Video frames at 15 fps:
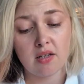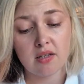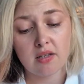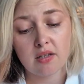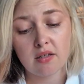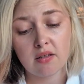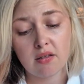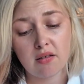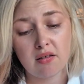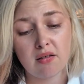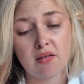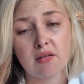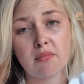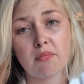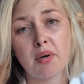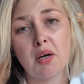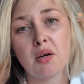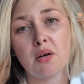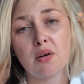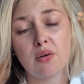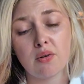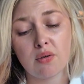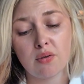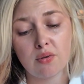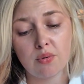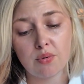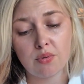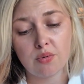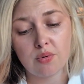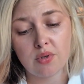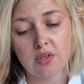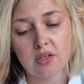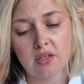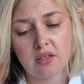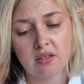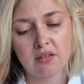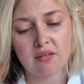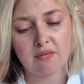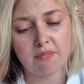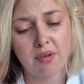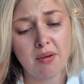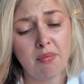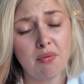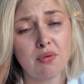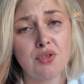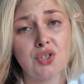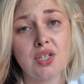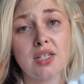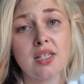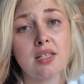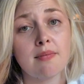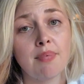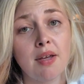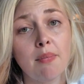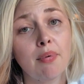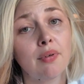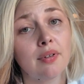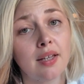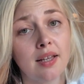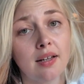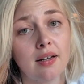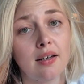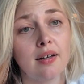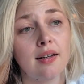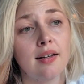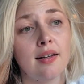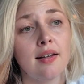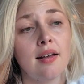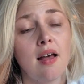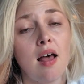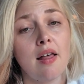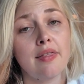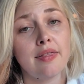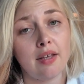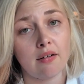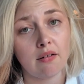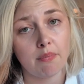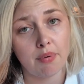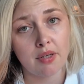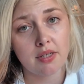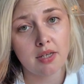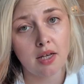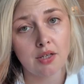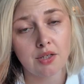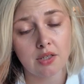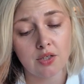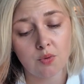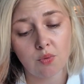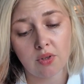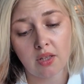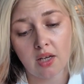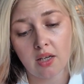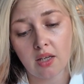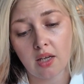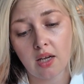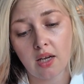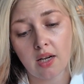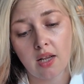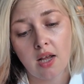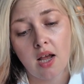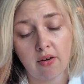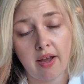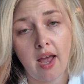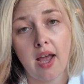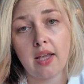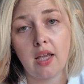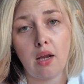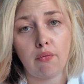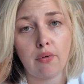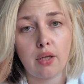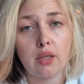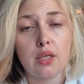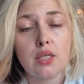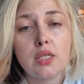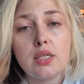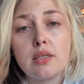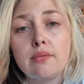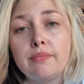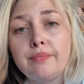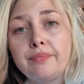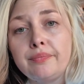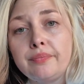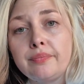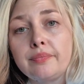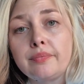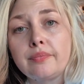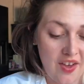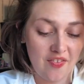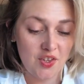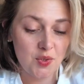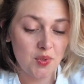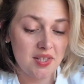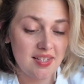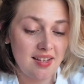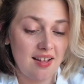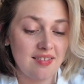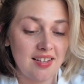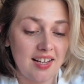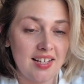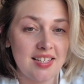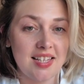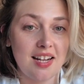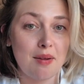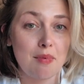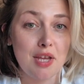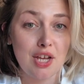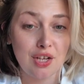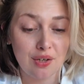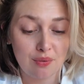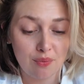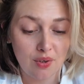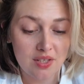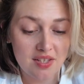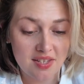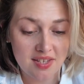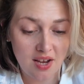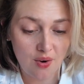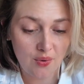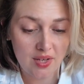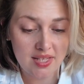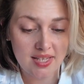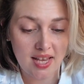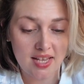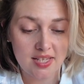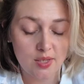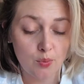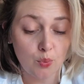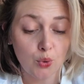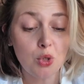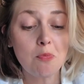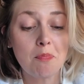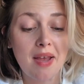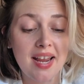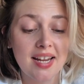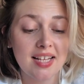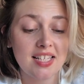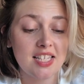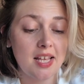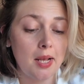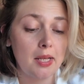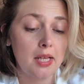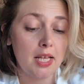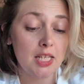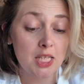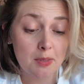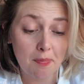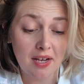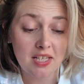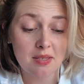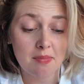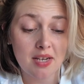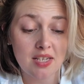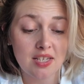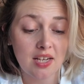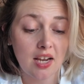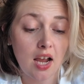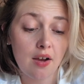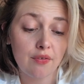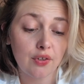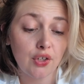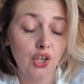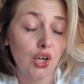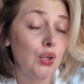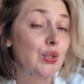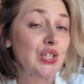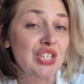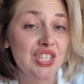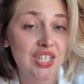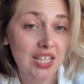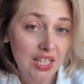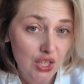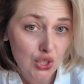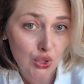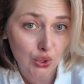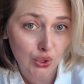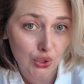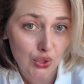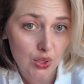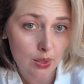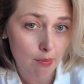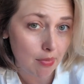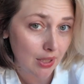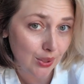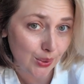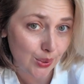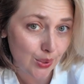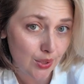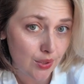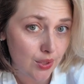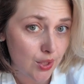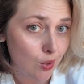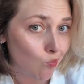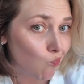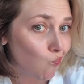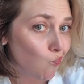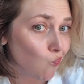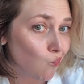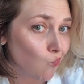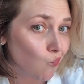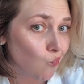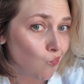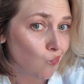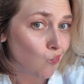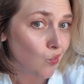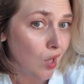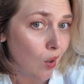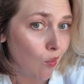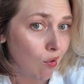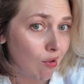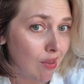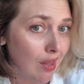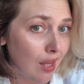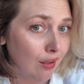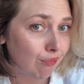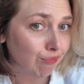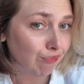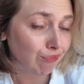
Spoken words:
is a long post. People need a therapy session is what they need. Okay, I can't read this. Okay, this one sounds like it's gonna be a good one. So it says, roommate expects me to cover her sister's bills. What do you think?